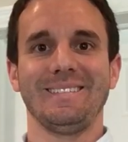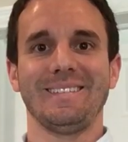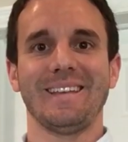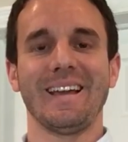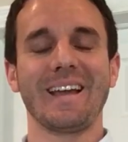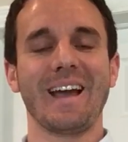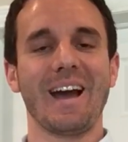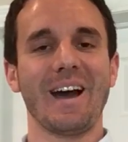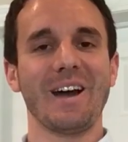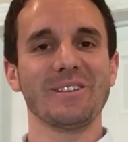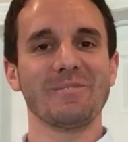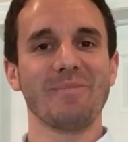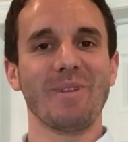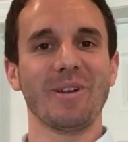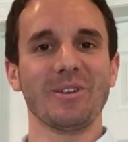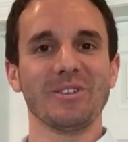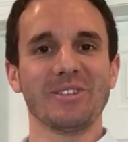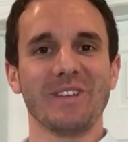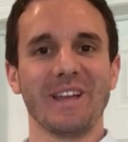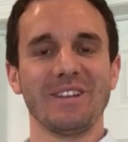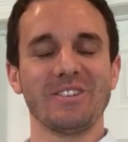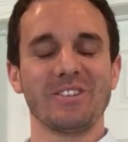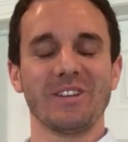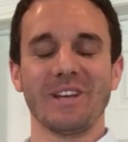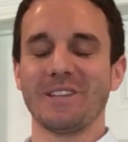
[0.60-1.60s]
Hey guys, Michael
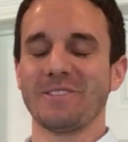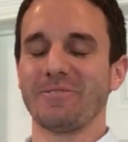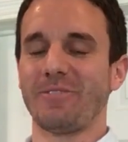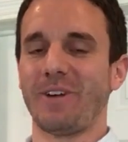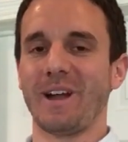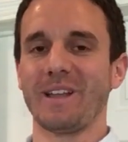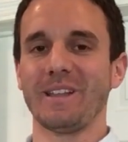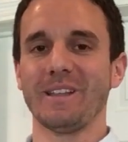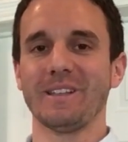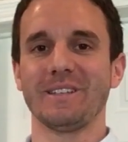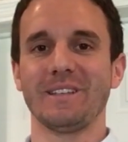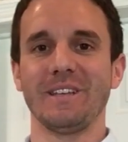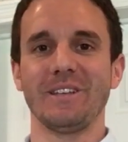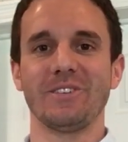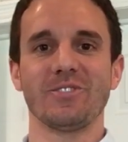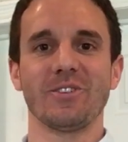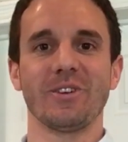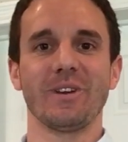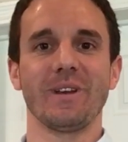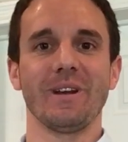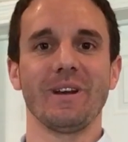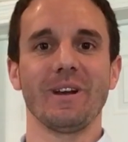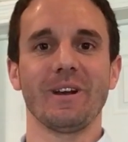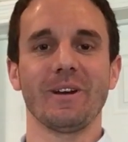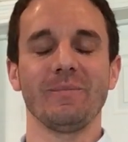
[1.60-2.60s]
Sanchez, violin
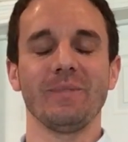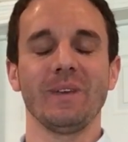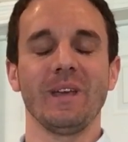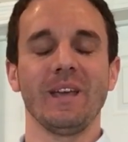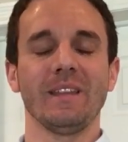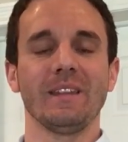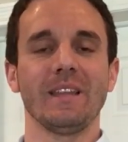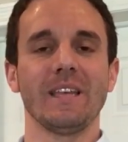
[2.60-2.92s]
teacher here.